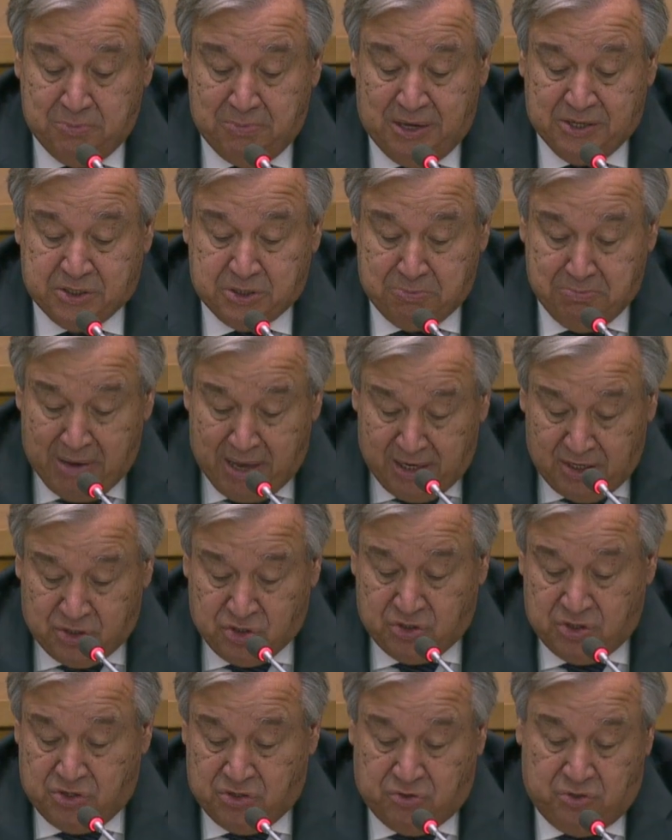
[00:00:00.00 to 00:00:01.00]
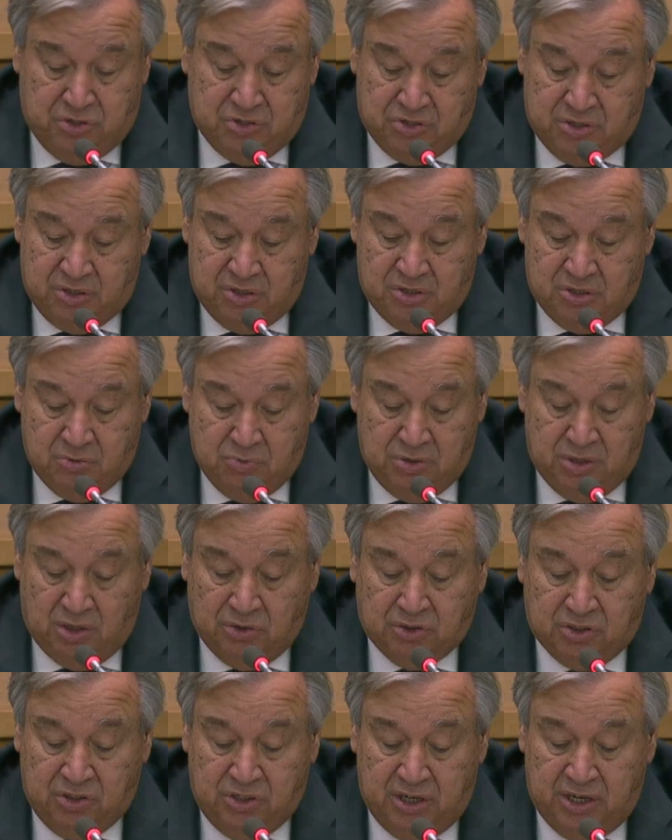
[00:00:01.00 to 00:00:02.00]
must manage these risks
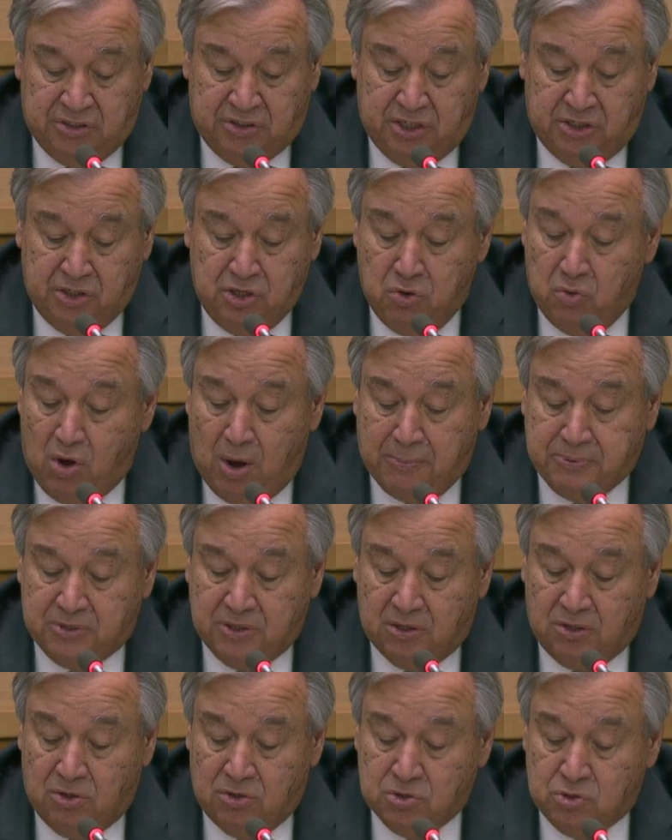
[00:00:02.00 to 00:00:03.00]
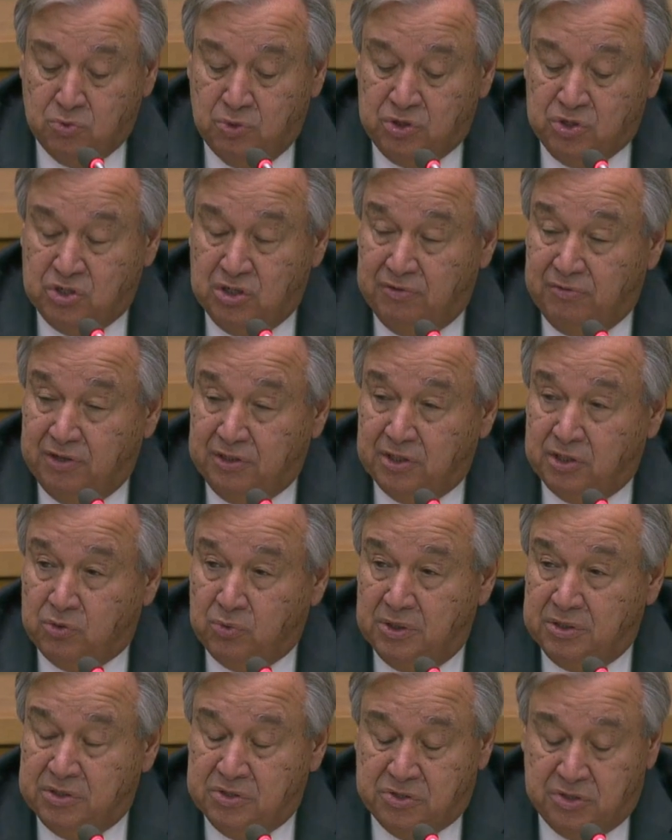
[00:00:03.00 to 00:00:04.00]
without creating new obstacles to achieving the
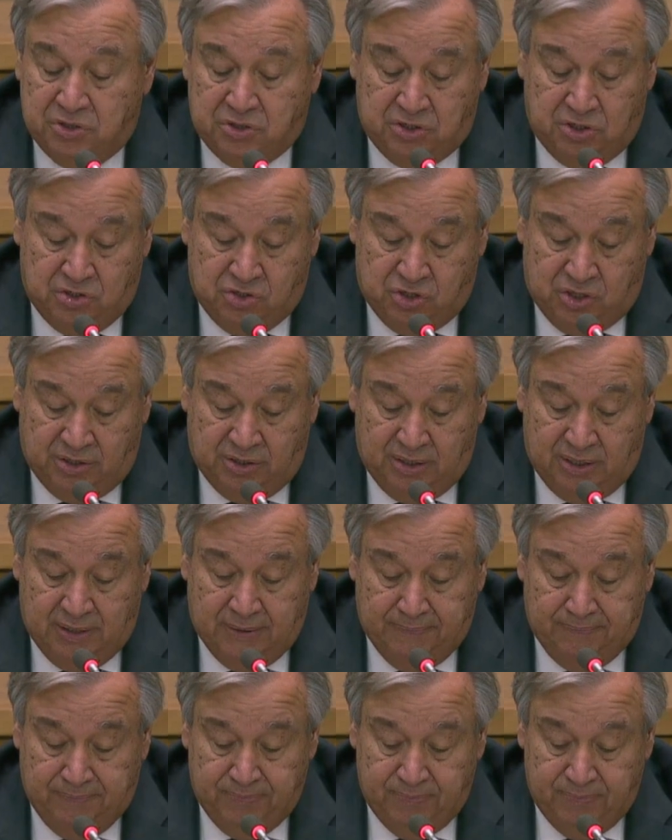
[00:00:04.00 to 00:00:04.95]
2030 Agenda.